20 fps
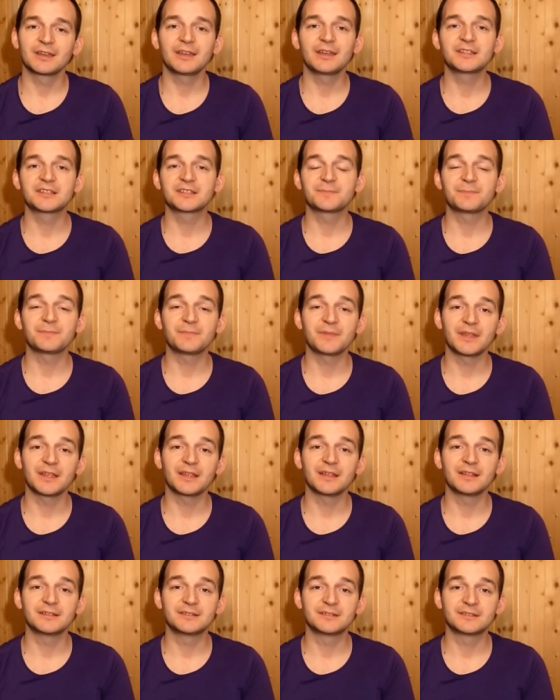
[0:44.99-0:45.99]
it's,
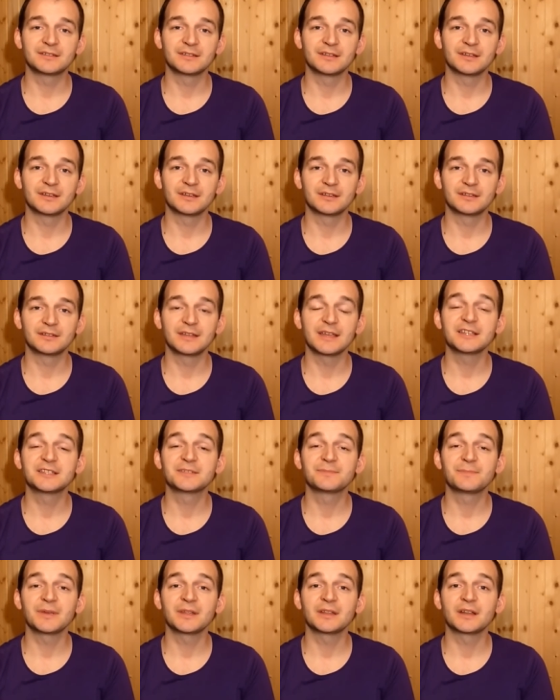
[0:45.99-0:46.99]
it's, uh, they
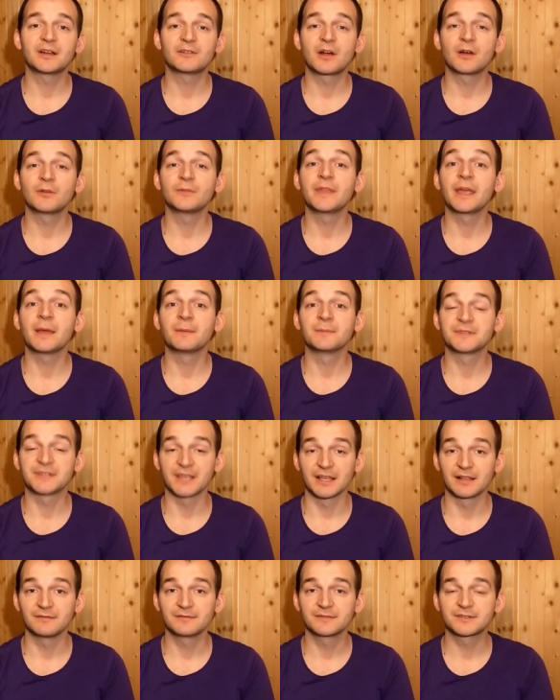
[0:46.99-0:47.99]
spin around
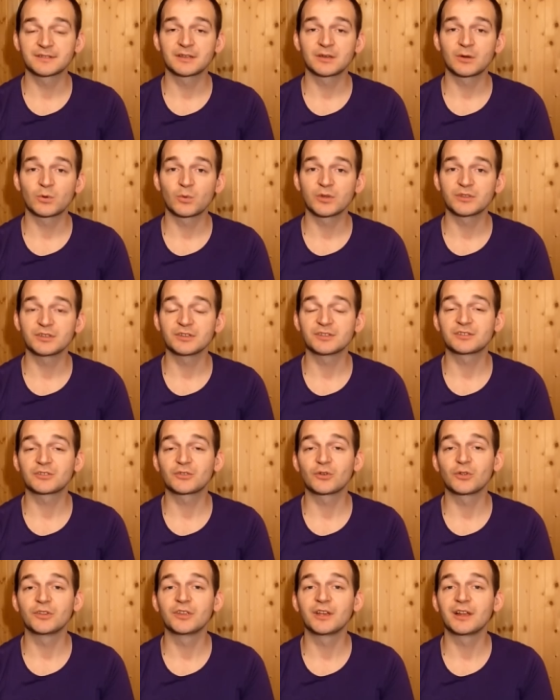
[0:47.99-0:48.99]
themselves, which is
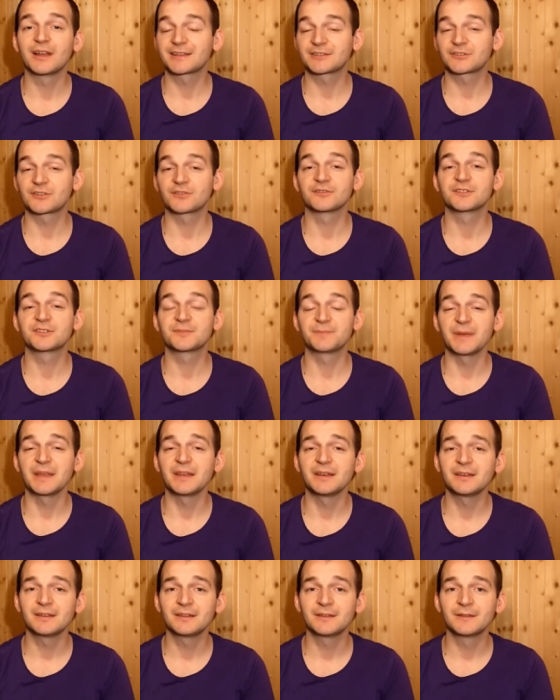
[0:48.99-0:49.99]
called the electron
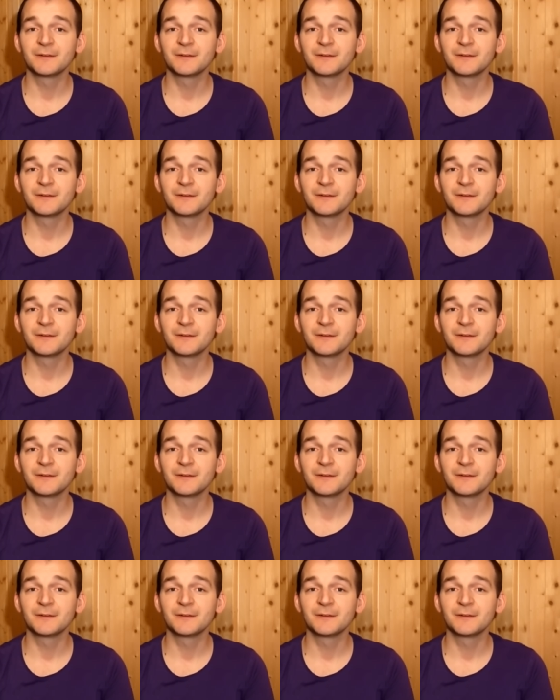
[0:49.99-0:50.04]
spin,